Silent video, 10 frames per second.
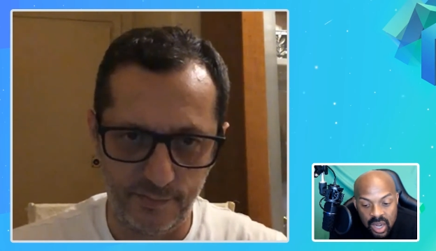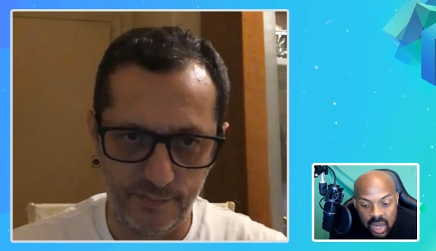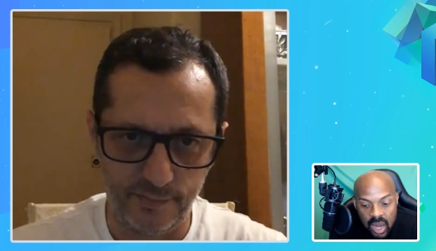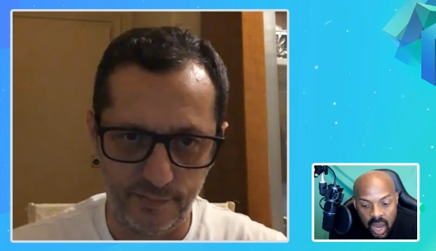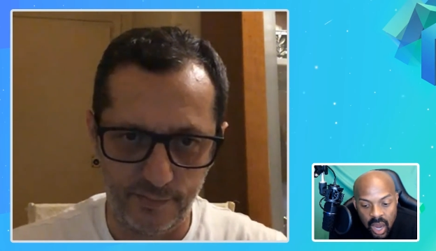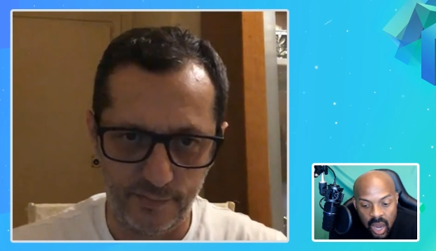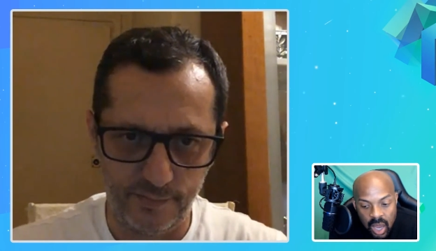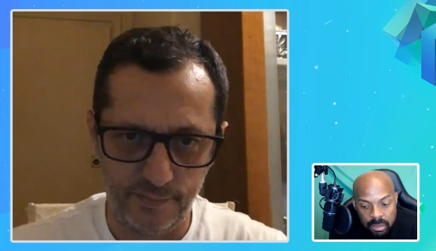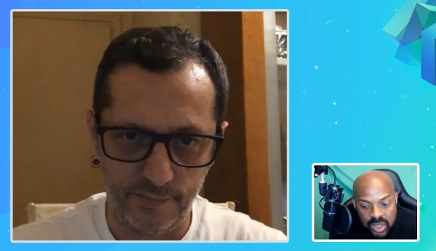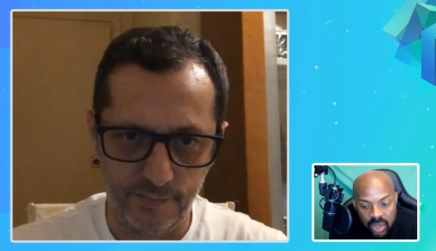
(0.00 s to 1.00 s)
Speaker 1: Um,
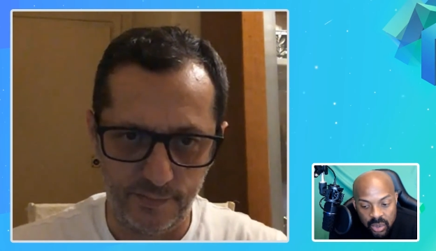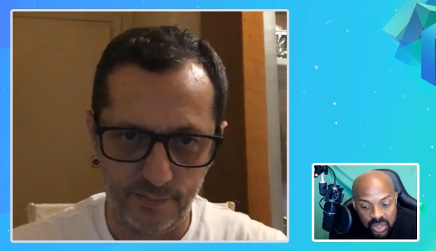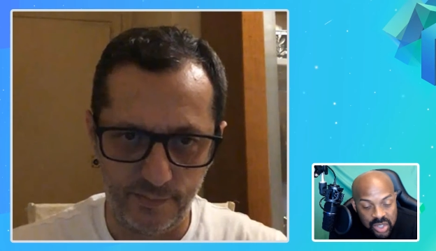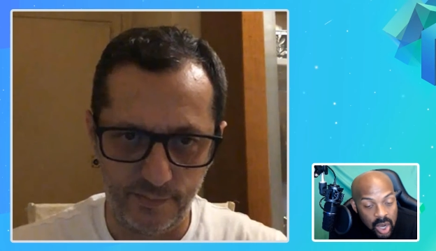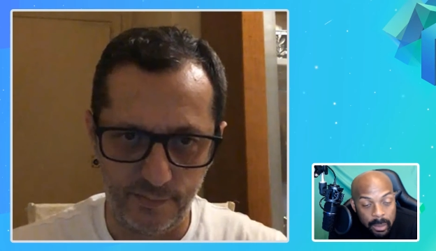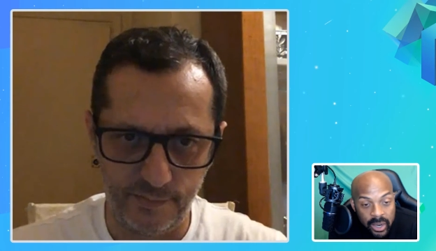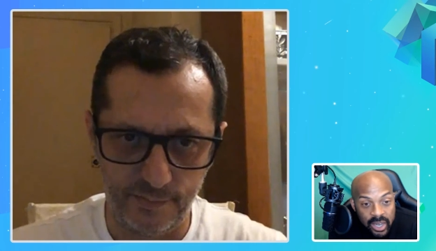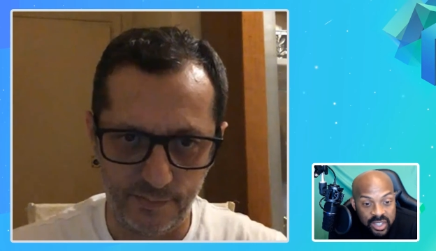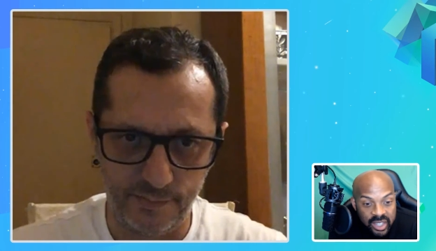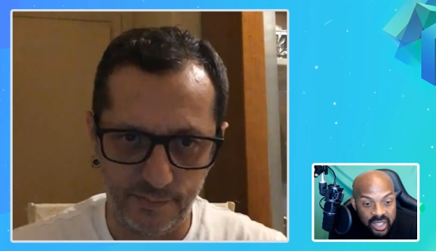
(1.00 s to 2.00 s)
so I'll start by letting
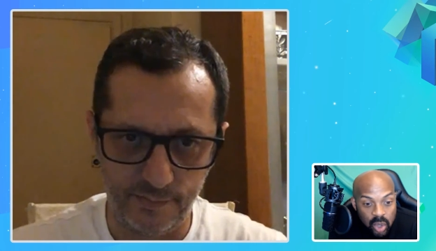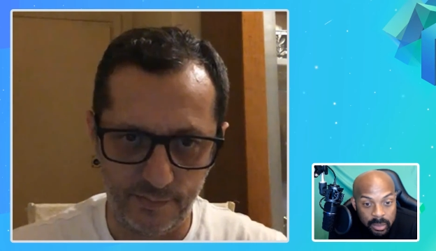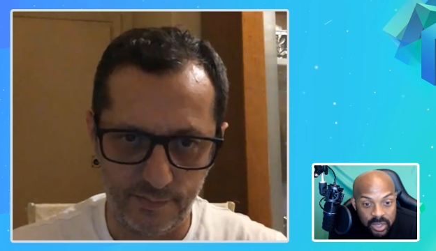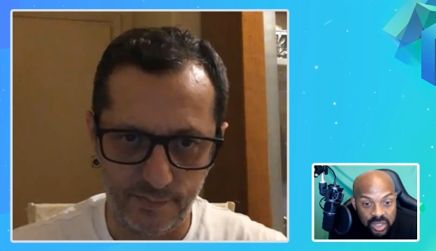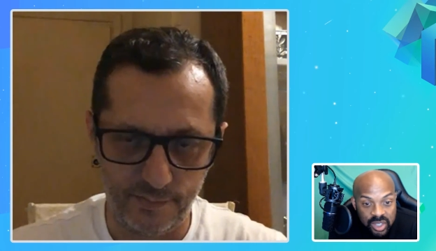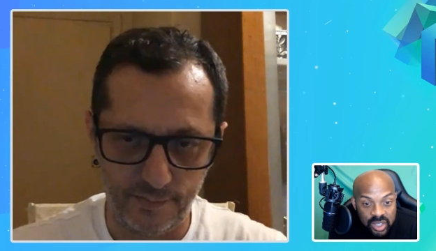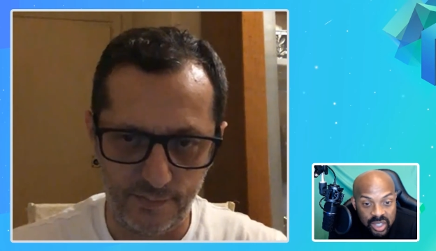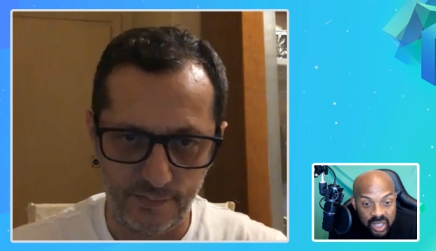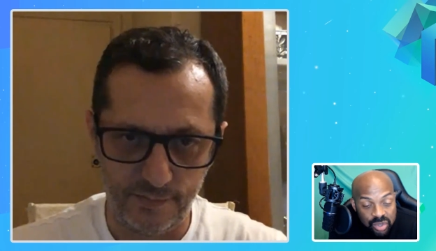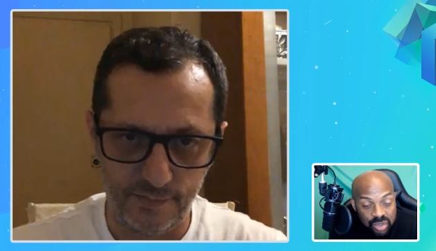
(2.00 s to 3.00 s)
Thomas introduce
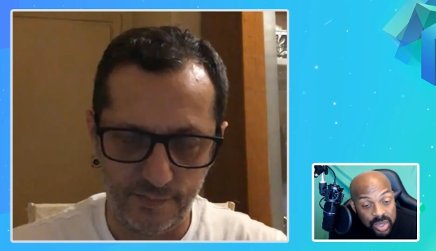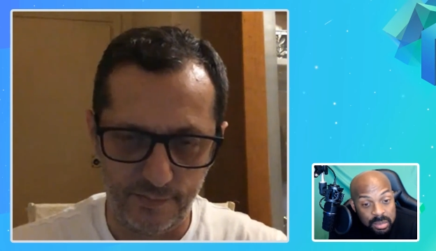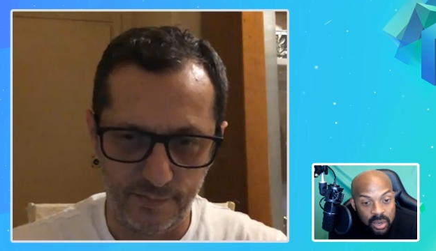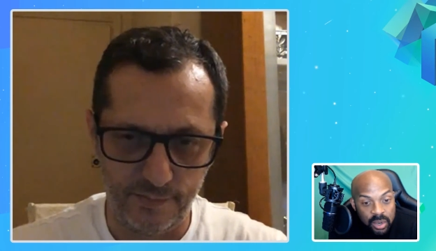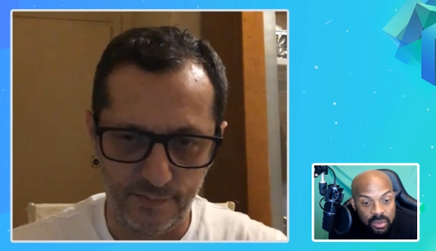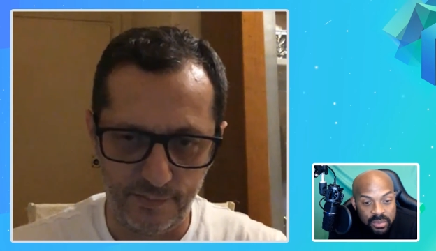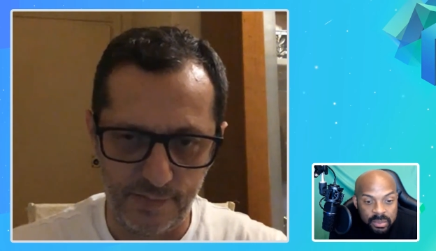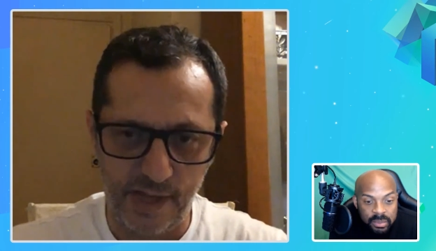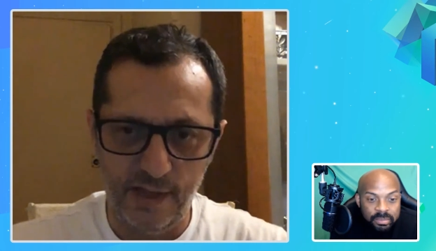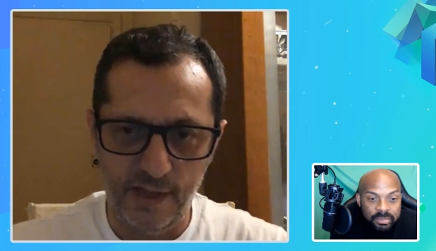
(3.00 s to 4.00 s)
himself.
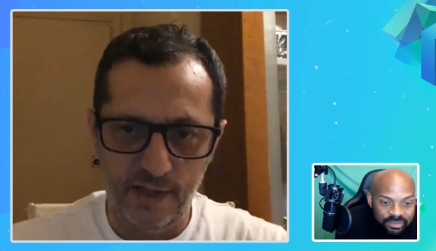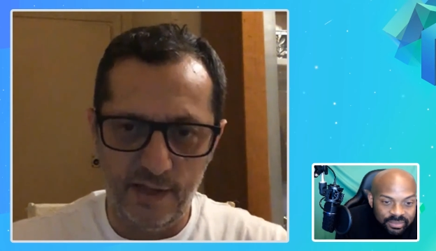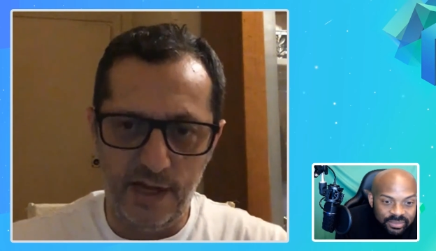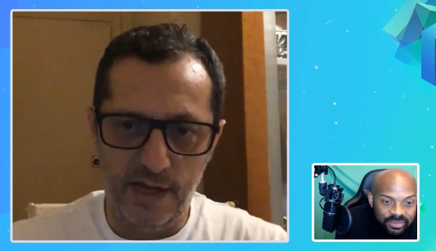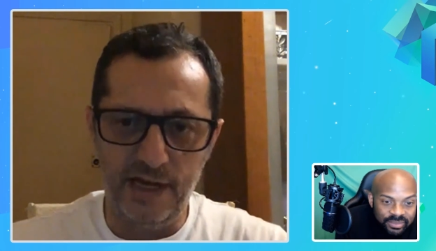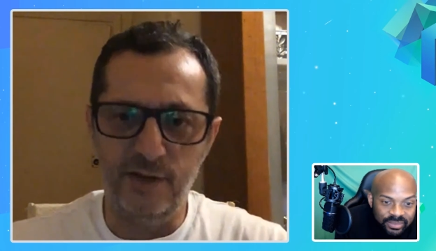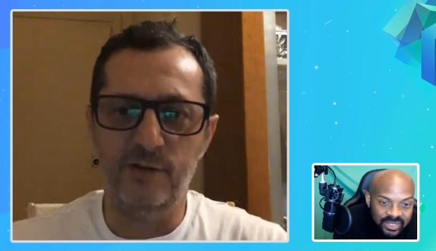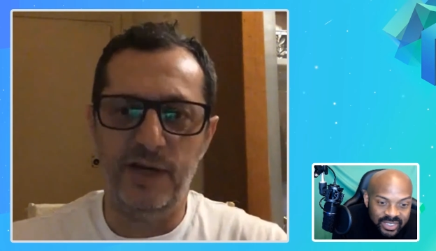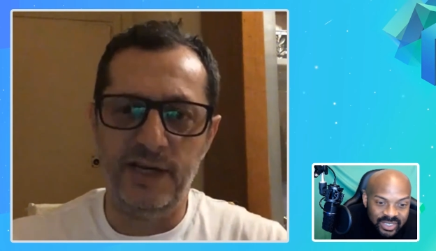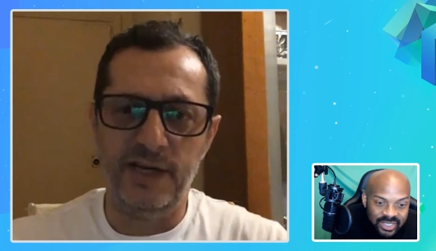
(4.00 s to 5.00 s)

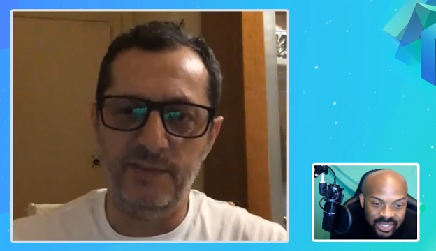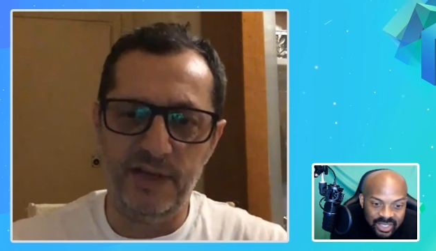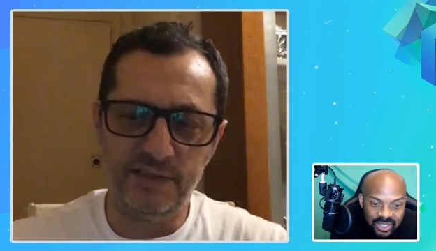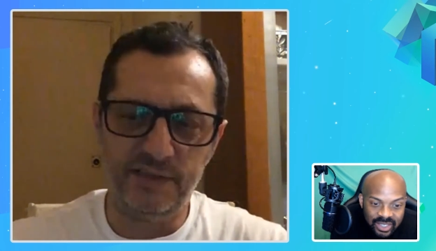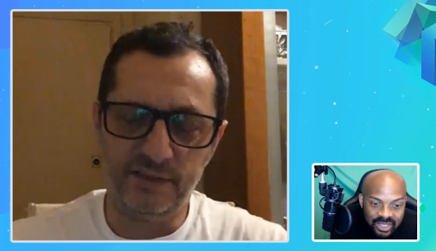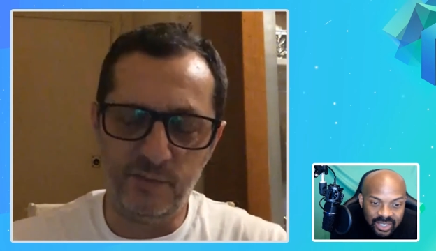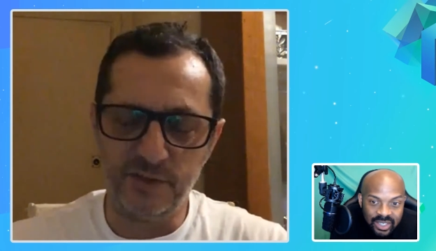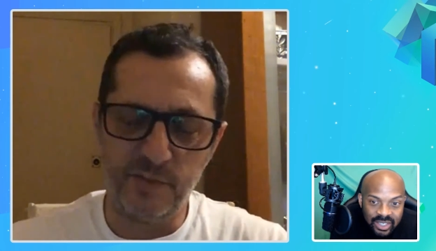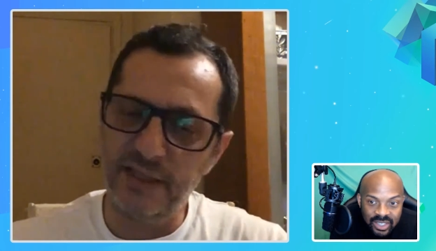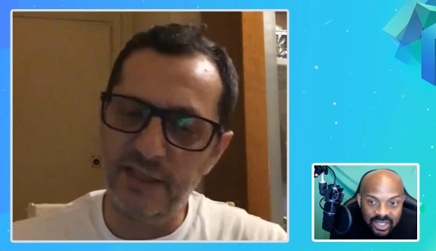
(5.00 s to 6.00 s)
Speaker 2: Hello, my name is
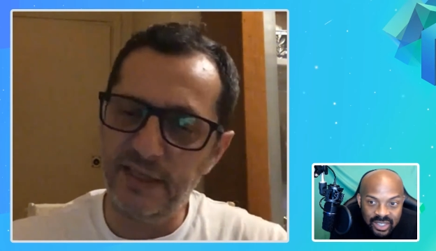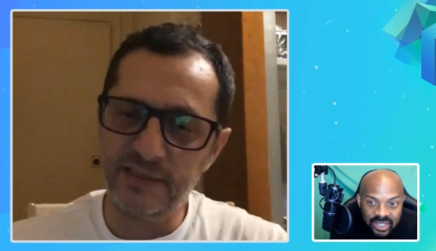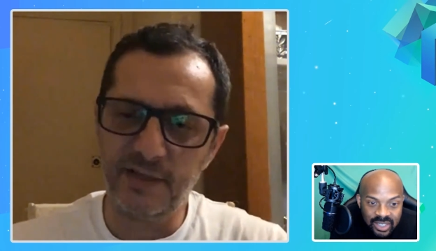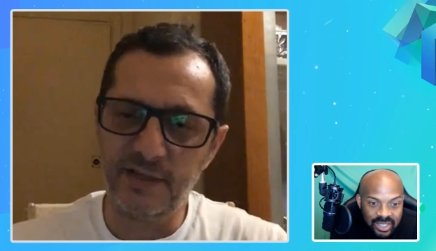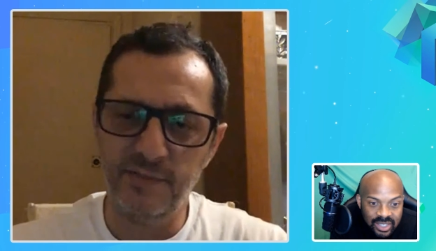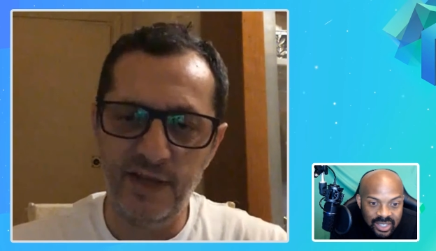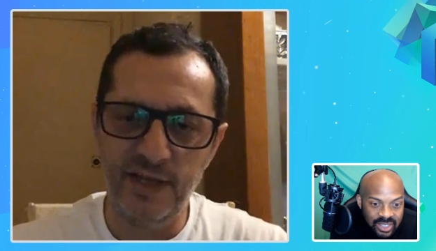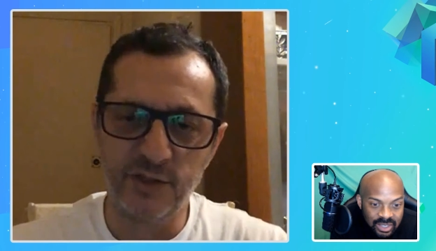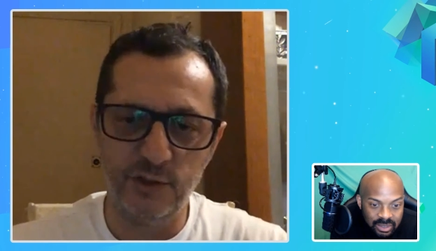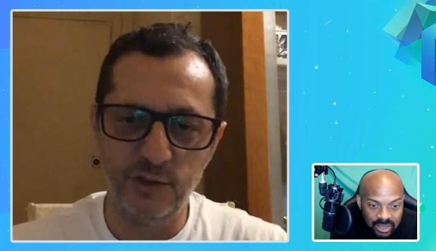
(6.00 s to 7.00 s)
Thomas Balkis. I'm
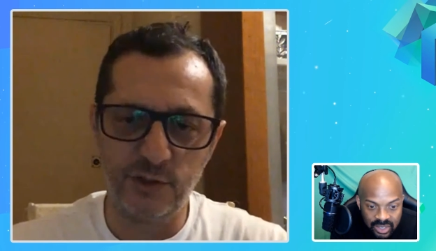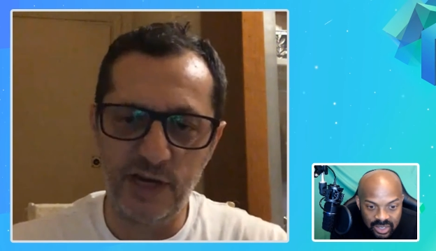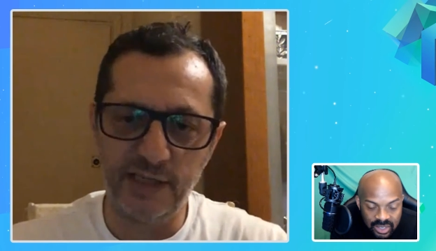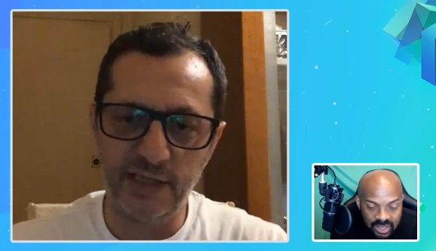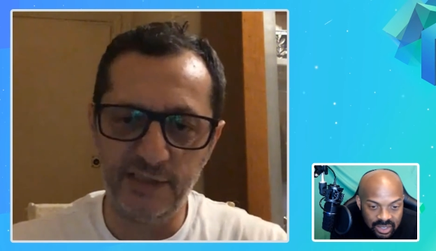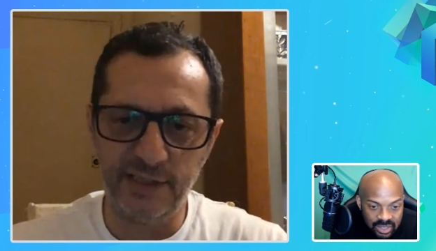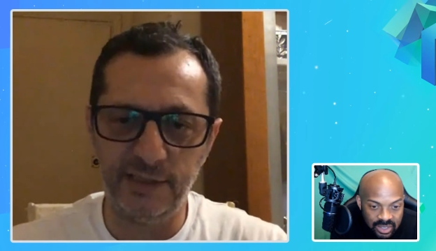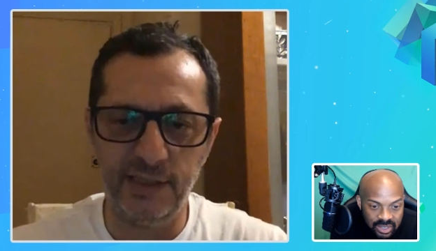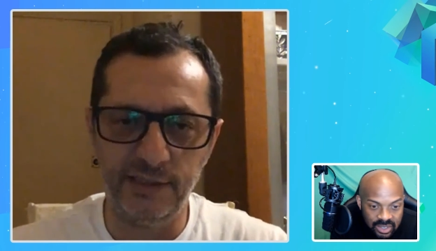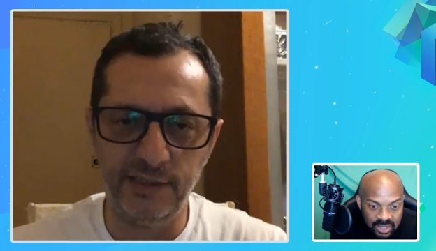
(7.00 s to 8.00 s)
the solution
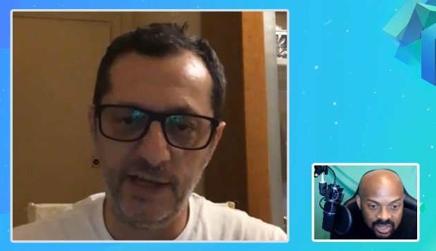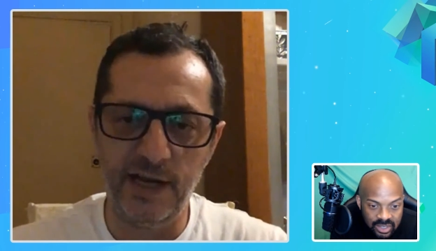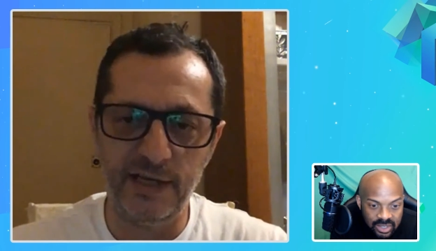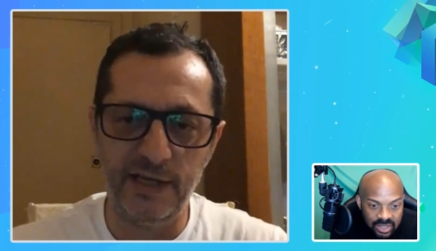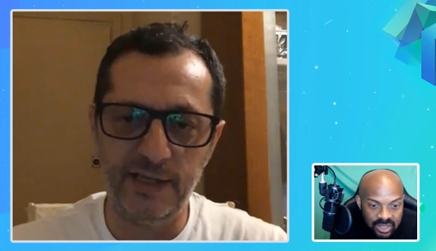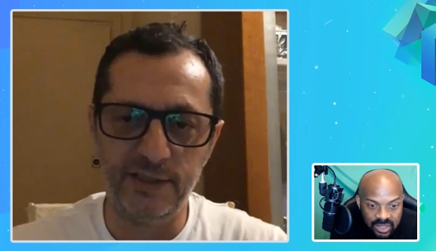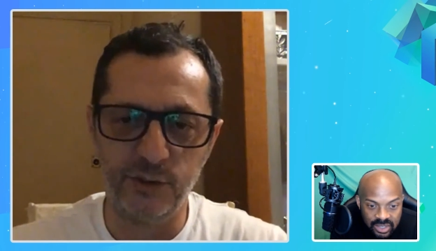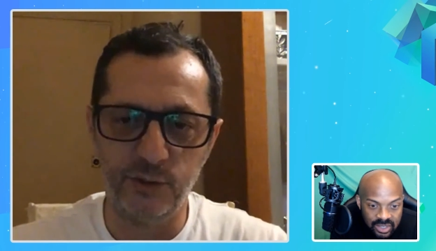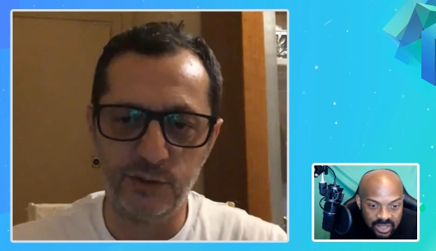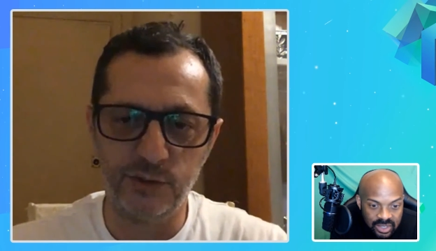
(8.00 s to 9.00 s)
architect in
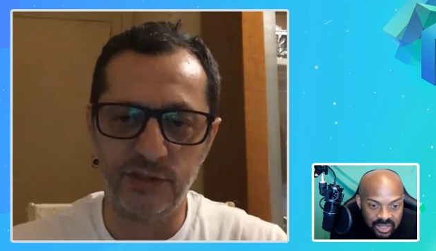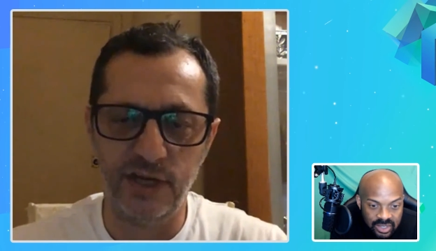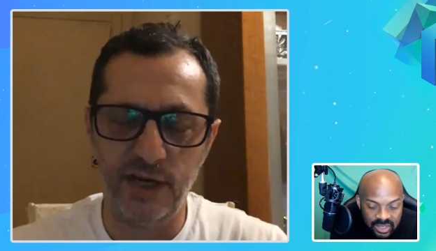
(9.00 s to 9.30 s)
Hellenic Zeus